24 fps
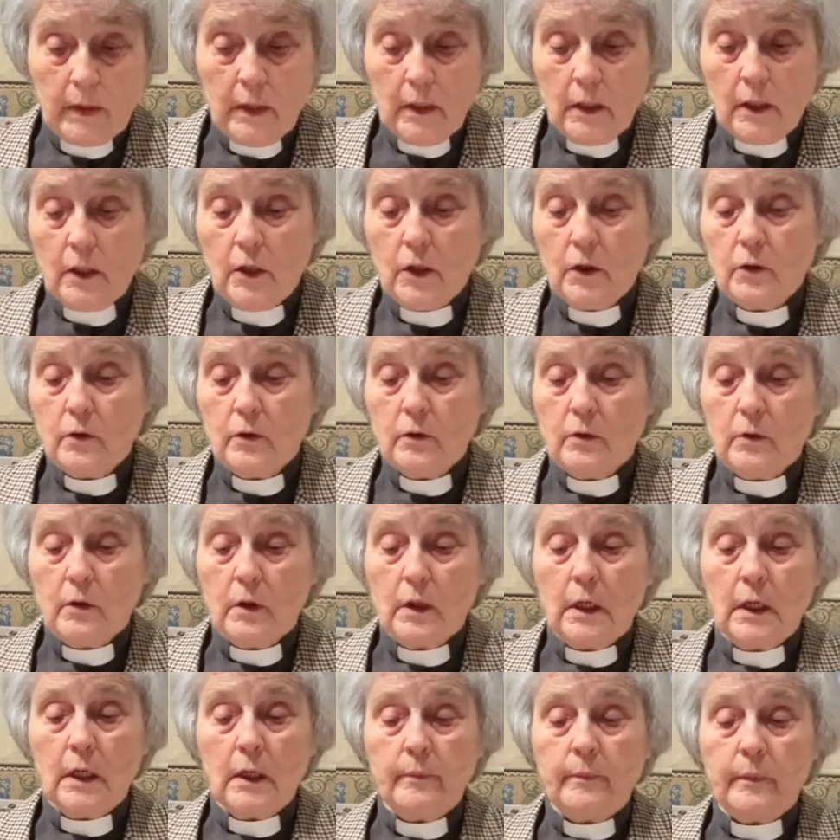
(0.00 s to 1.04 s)
who
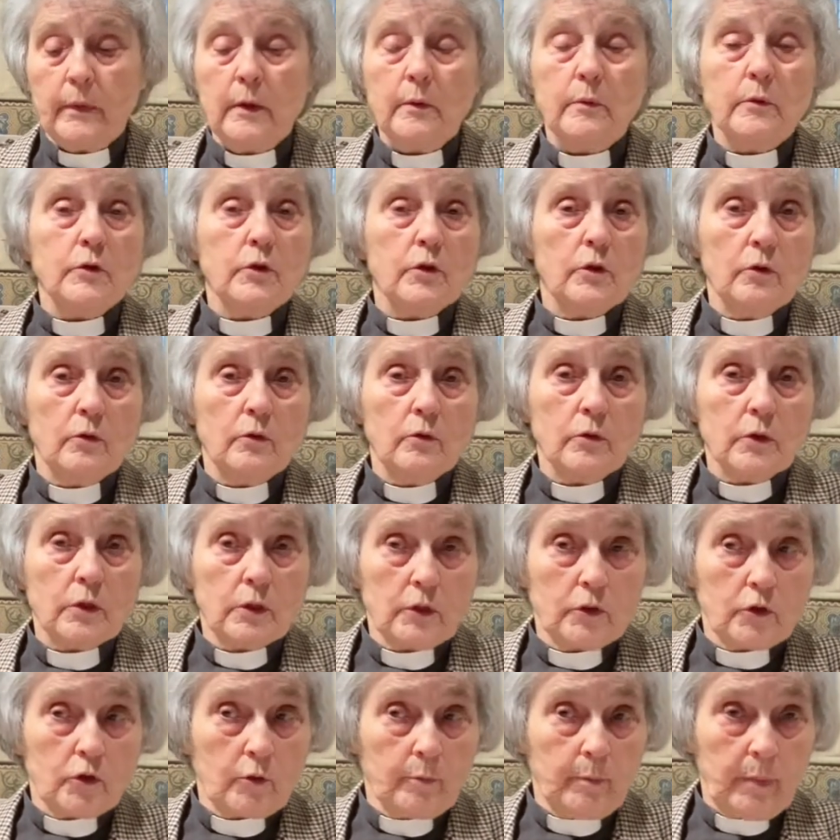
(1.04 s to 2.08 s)
it was thought
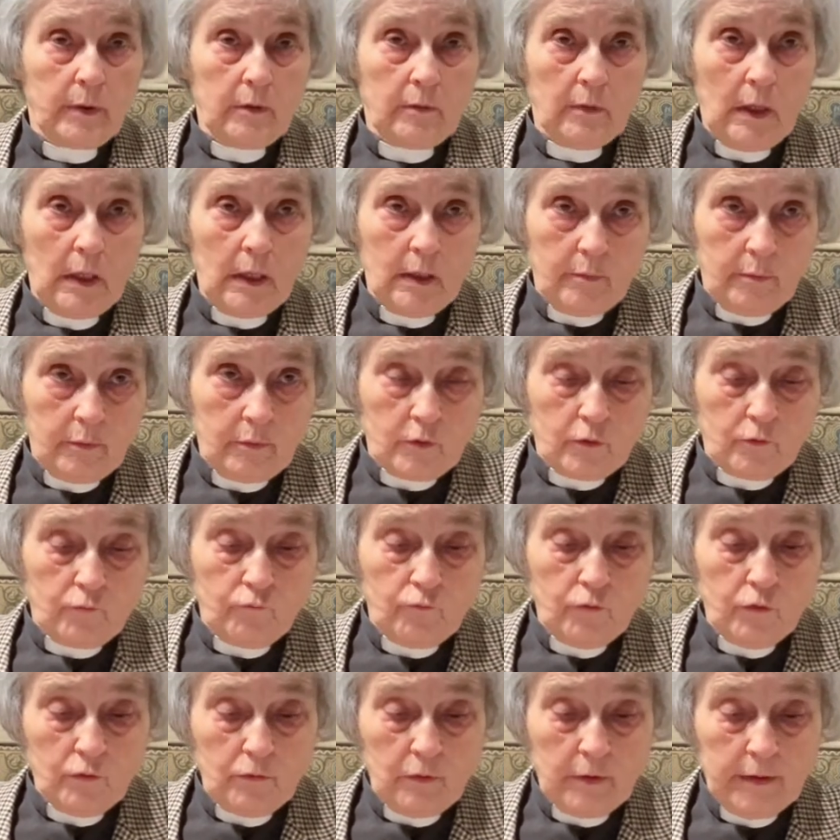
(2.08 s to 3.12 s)
should be able to
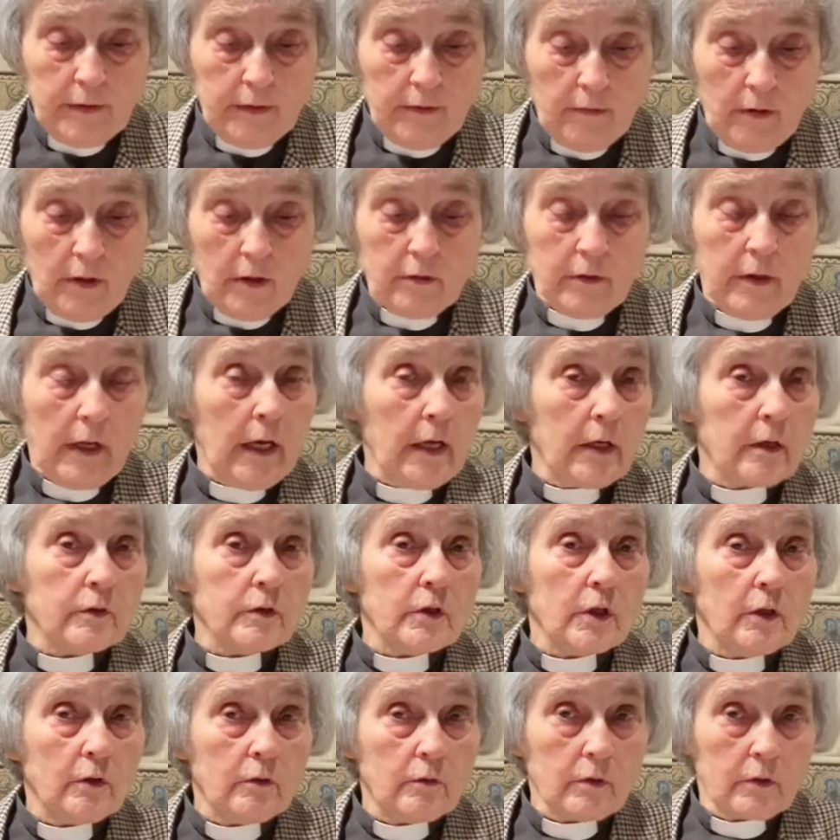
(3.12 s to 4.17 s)
rule in their own
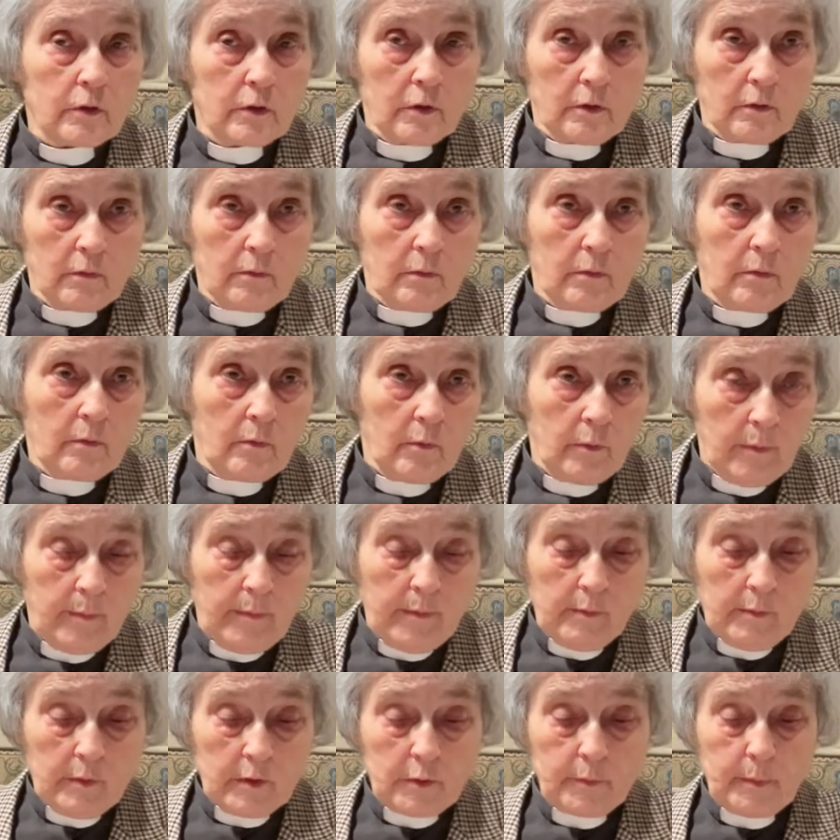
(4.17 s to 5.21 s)
households, and the women
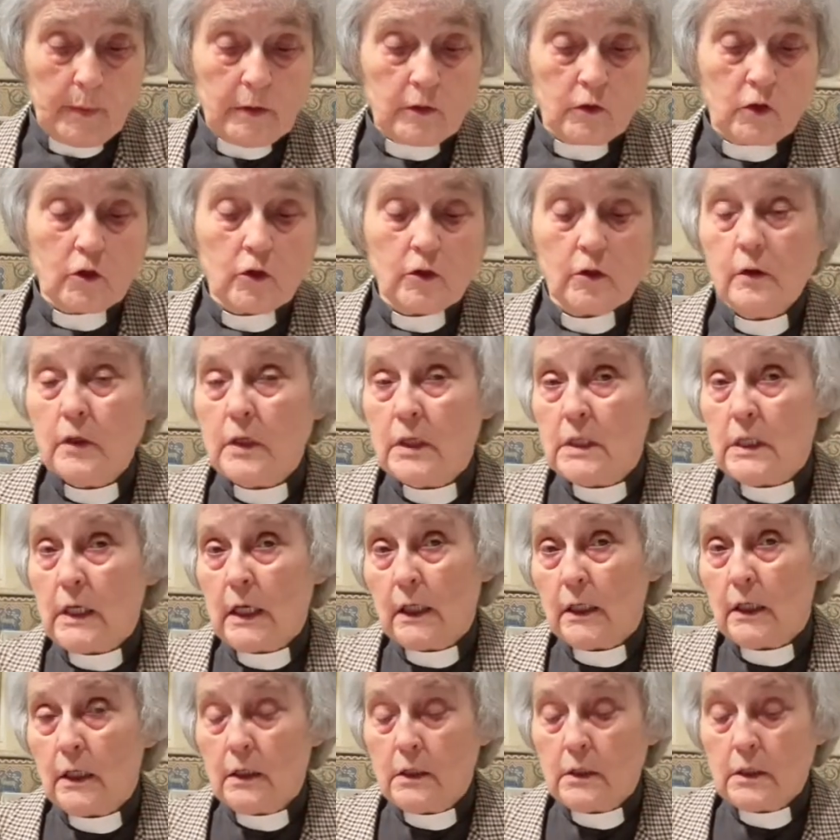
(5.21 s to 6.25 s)
were supposed to do
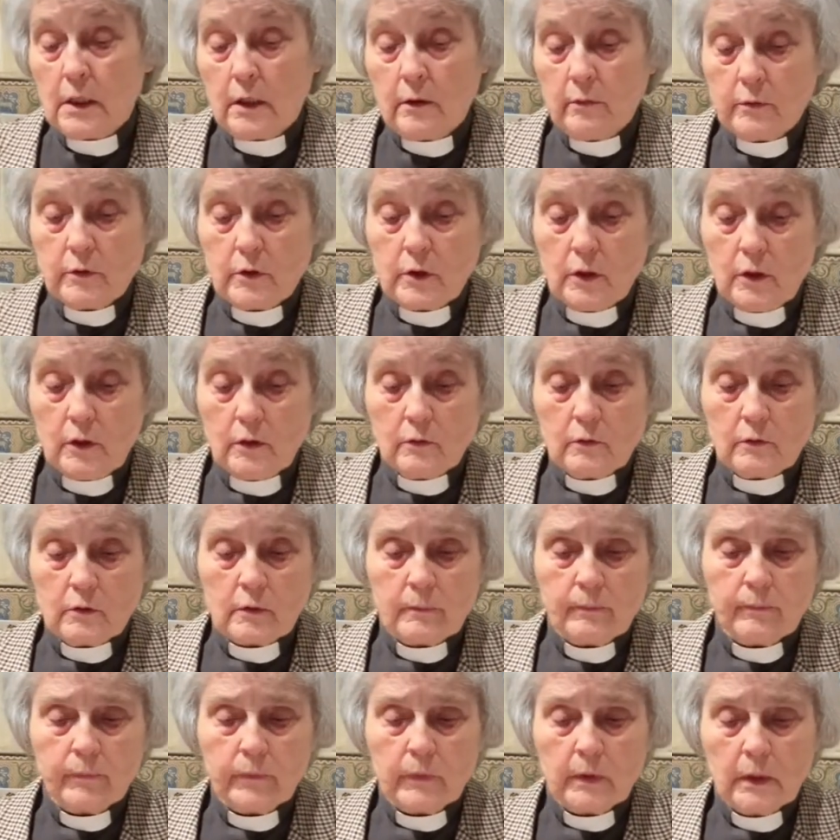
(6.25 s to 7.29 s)
exactly as they were told.
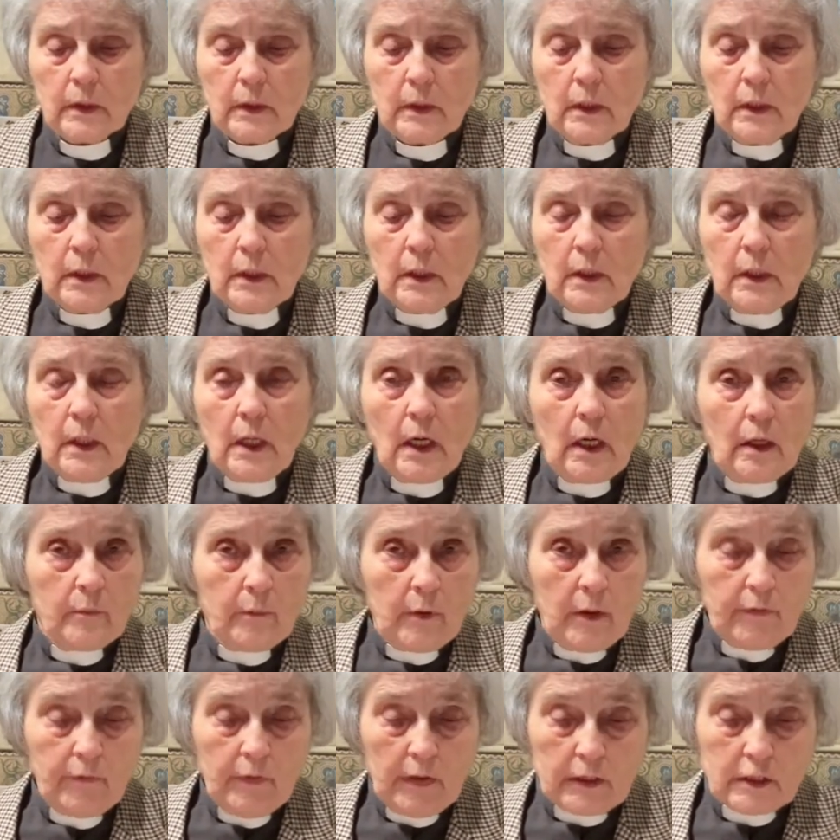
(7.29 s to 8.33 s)
And
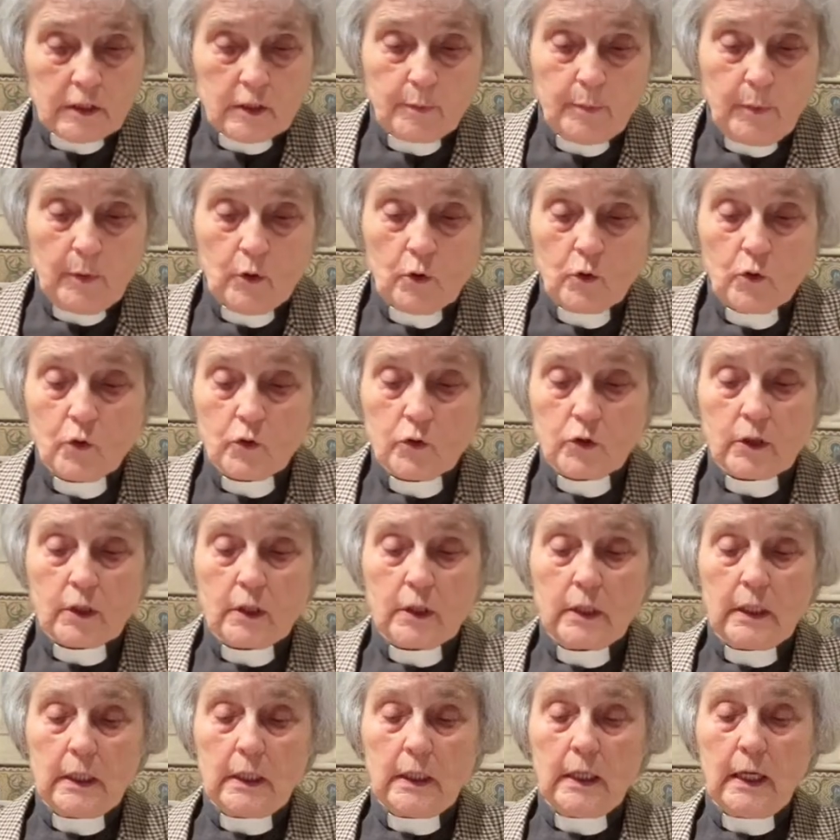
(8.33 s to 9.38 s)
we've explored
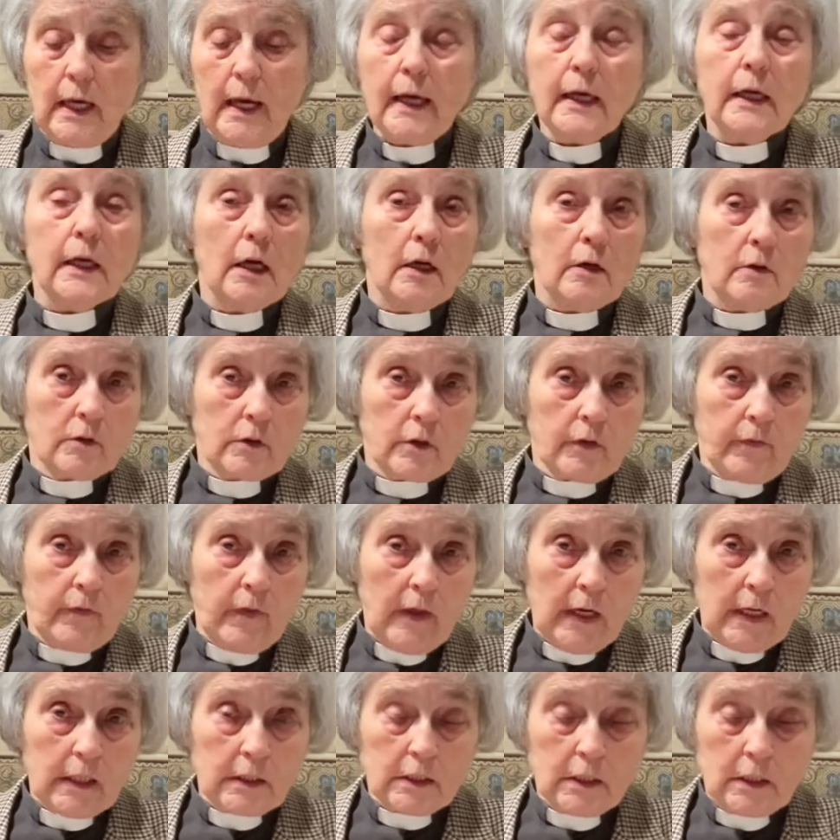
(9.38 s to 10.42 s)
the echoes of
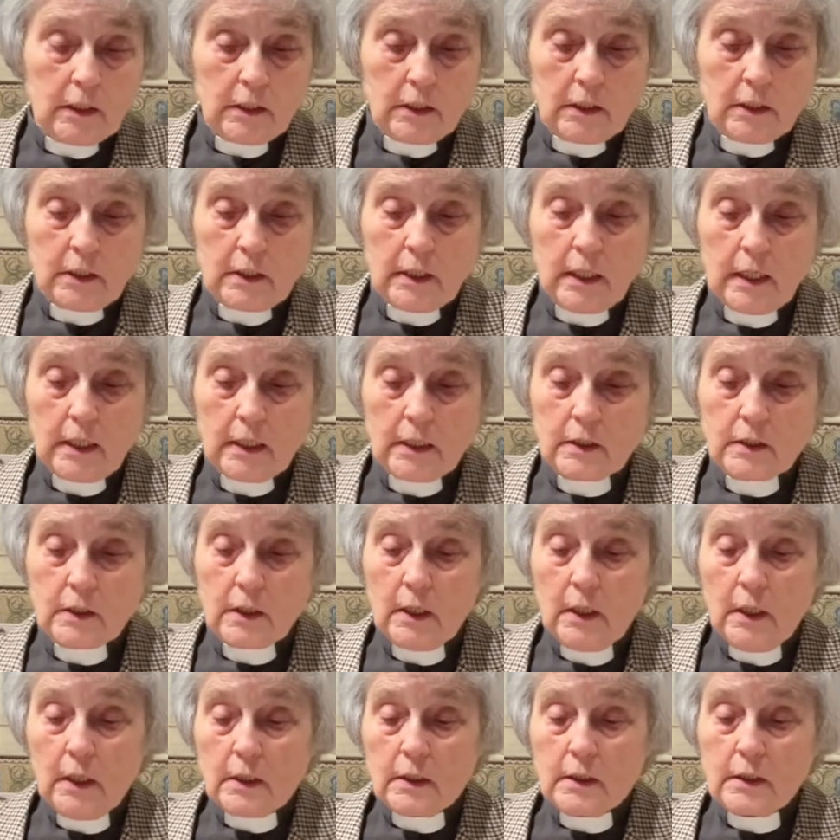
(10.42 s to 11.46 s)
that in today's
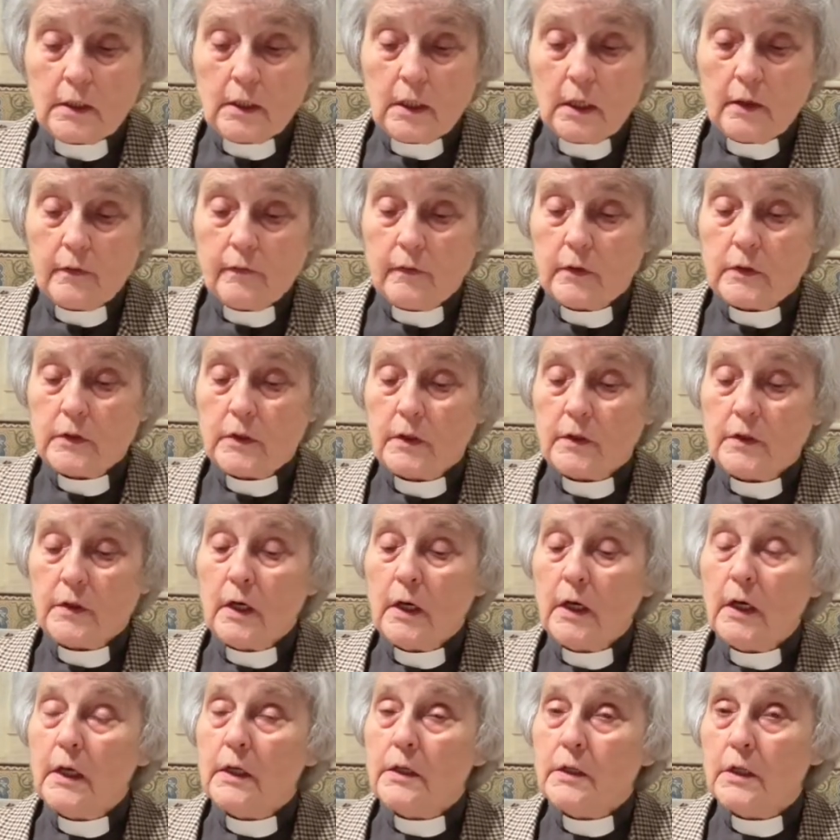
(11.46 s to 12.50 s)

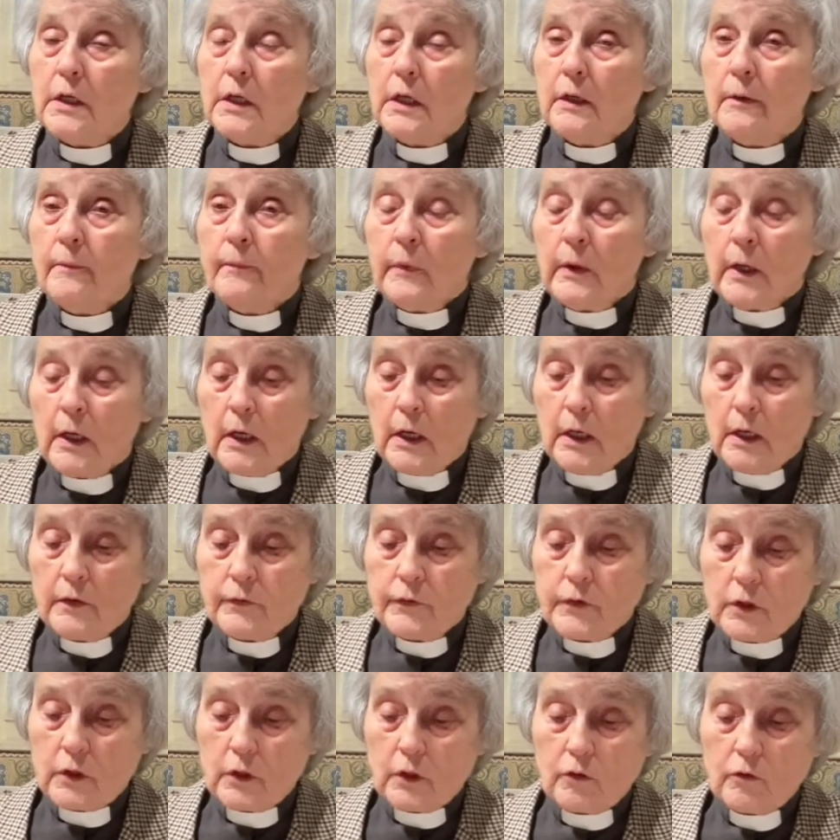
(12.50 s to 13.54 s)
society
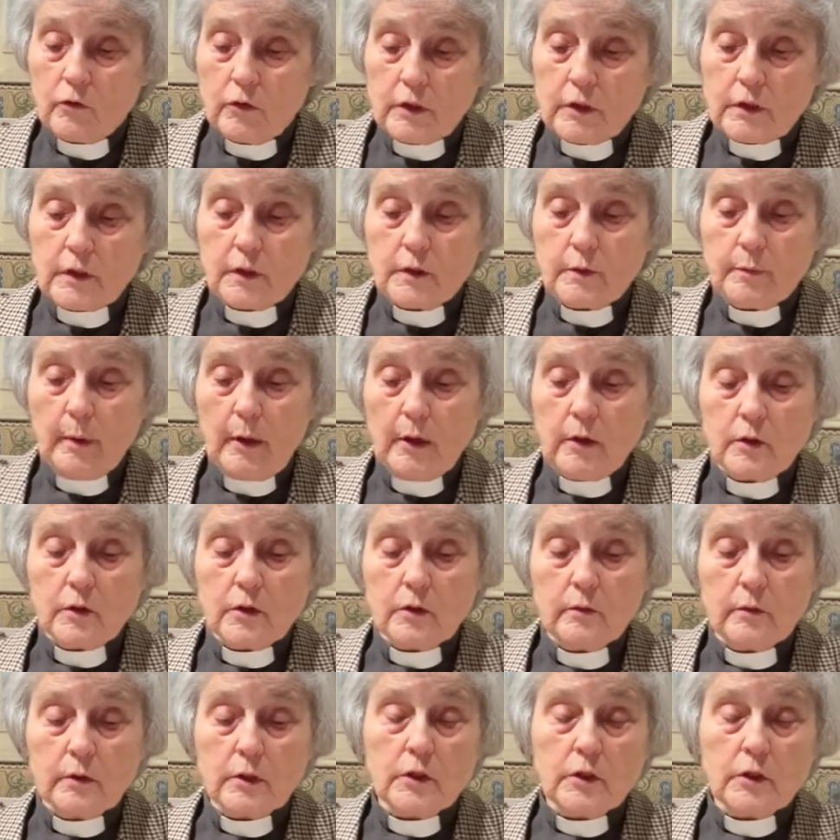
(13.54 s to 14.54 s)
after Chris spoke to us